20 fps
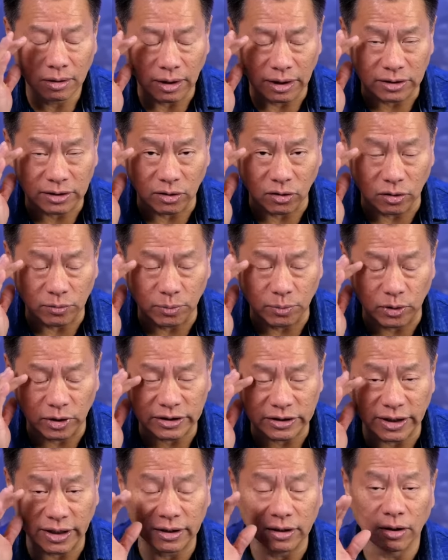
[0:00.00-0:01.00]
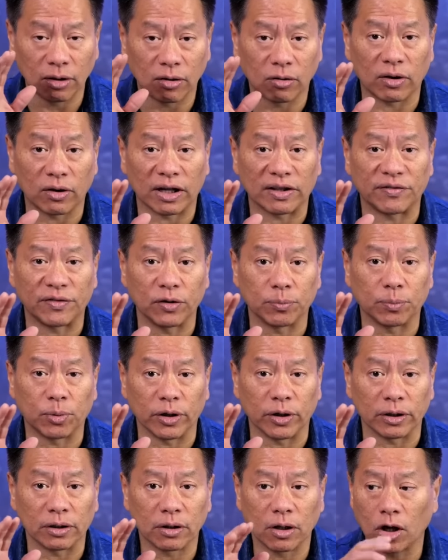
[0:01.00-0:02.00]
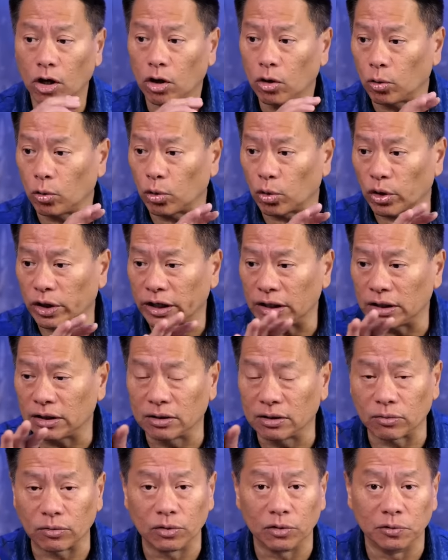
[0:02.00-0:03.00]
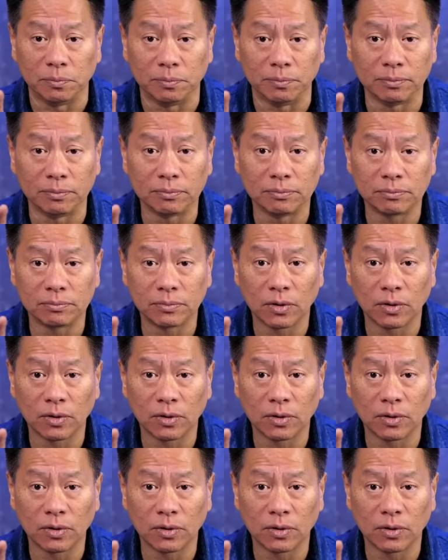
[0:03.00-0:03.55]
As Lord Buddha said, right viewpoint. Read the room.